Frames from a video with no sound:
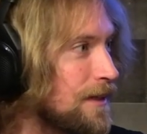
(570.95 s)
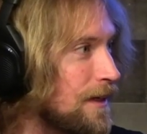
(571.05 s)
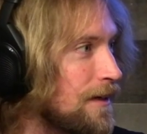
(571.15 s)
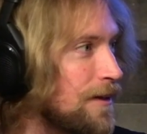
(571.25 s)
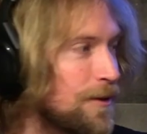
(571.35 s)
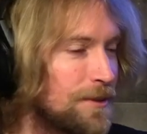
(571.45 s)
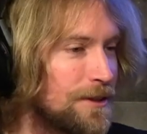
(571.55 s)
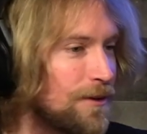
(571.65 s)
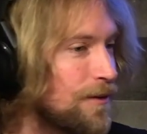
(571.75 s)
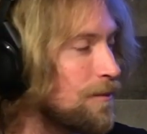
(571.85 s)
Yes. Yeah,
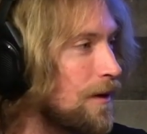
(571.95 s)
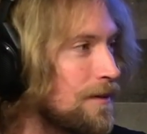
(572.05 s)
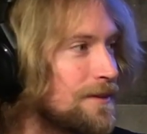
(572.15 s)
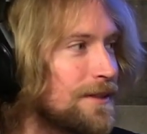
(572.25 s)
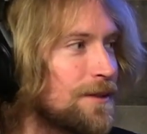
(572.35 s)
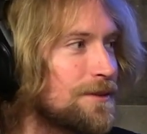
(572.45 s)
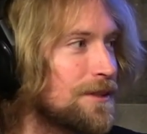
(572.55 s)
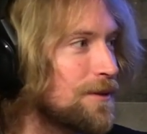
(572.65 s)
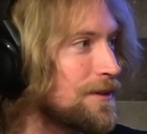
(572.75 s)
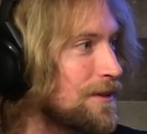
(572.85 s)
100%. All the monks, they always
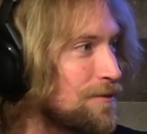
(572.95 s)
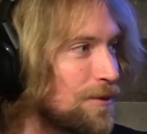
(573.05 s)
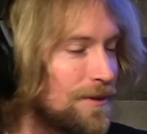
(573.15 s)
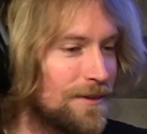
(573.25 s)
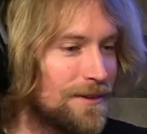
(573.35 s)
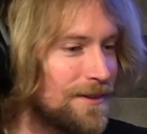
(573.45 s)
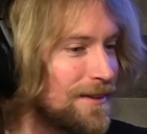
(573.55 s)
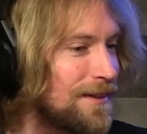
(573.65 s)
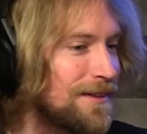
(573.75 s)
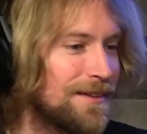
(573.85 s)
go into the forest and
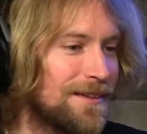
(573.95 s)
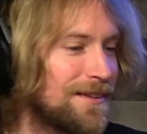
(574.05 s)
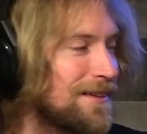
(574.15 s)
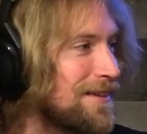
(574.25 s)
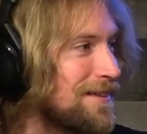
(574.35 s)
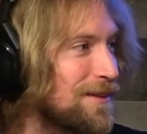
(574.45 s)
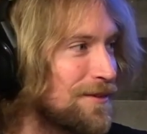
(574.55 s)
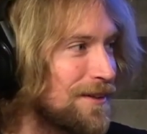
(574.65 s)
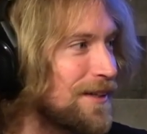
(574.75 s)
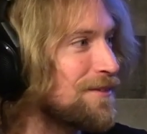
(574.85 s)
they live
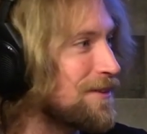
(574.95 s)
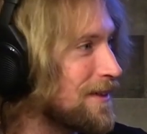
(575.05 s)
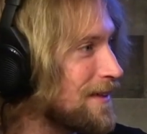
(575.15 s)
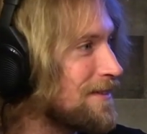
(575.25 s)
their life do that.